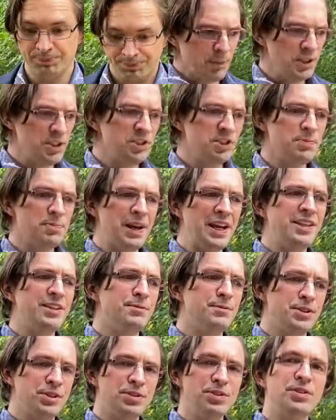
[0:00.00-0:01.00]
but you just pay them
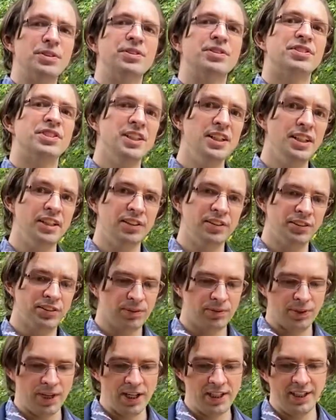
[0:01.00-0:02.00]
to do those things,
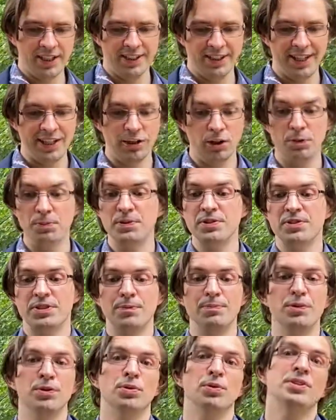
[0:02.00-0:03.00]
right? And that opens up
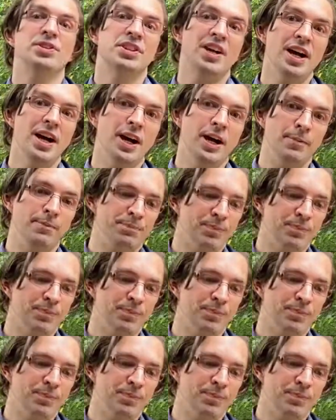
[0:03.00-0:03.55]
your time.